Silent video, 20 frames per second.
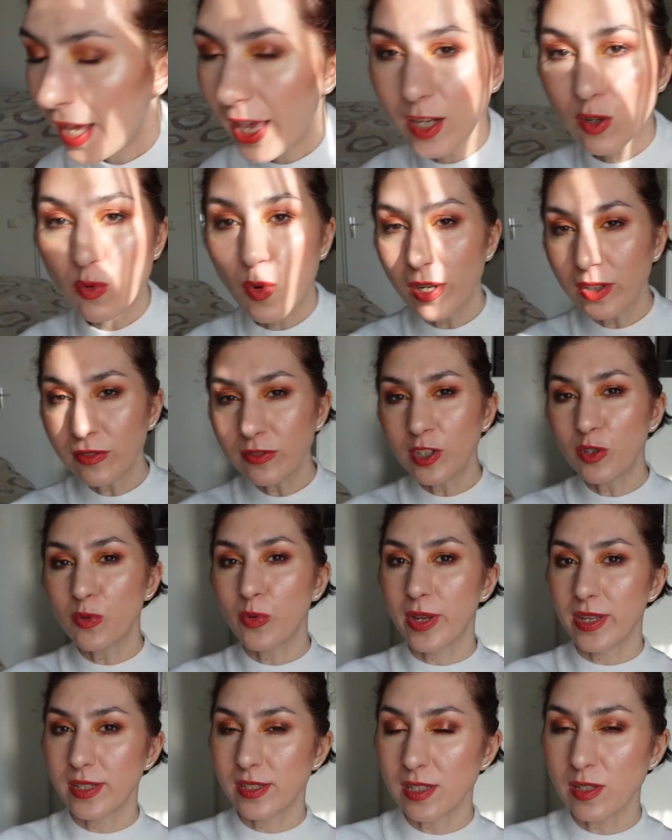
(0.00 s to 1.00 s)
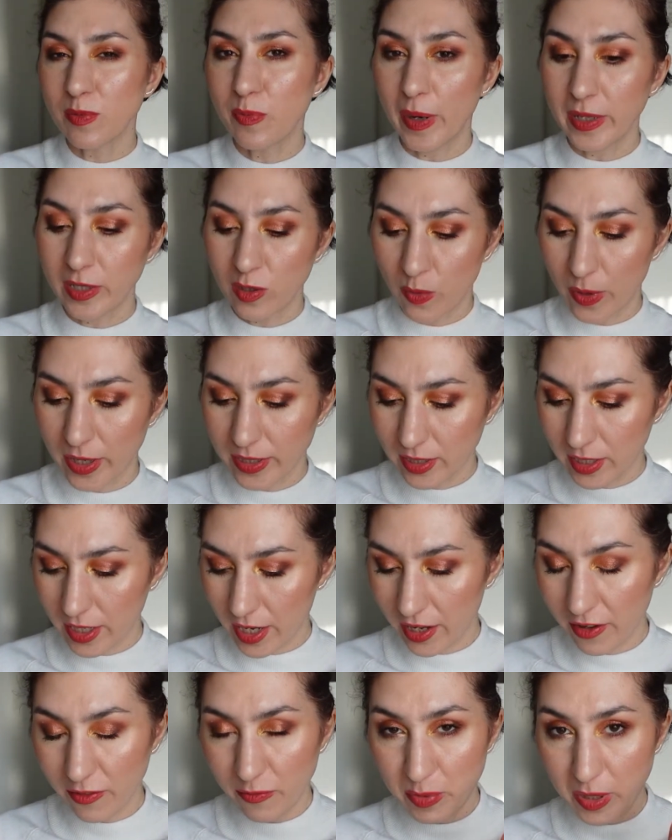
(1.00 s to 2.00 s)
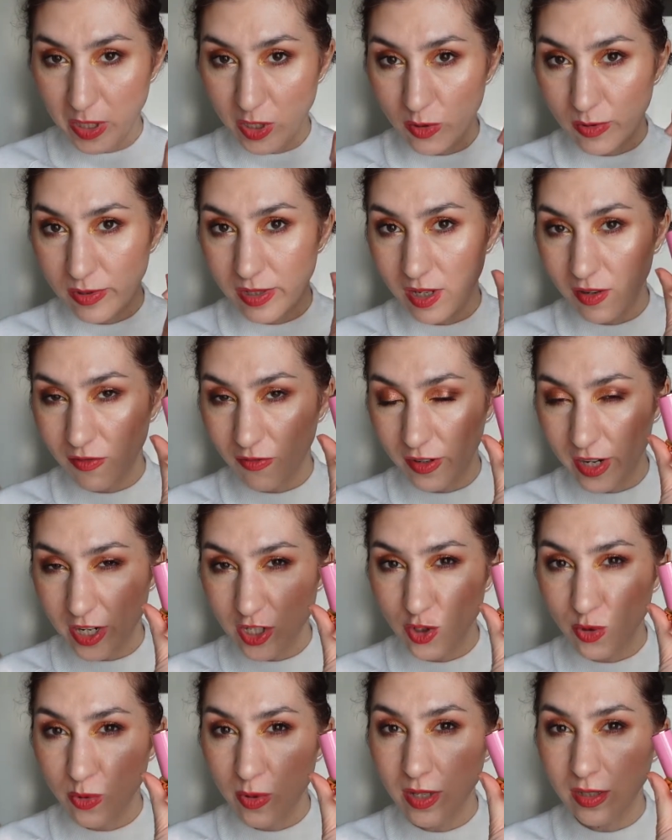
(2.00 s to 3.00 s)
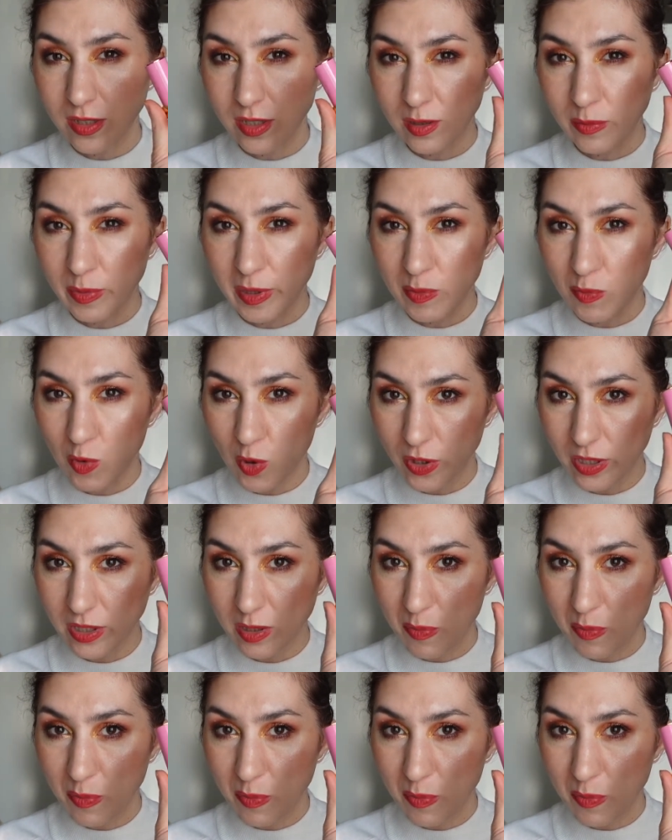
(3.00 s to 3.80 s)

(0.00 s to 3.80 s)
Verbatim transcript: And one of the reasons, by the way, that I have been using Flesh 3 a little bit more in the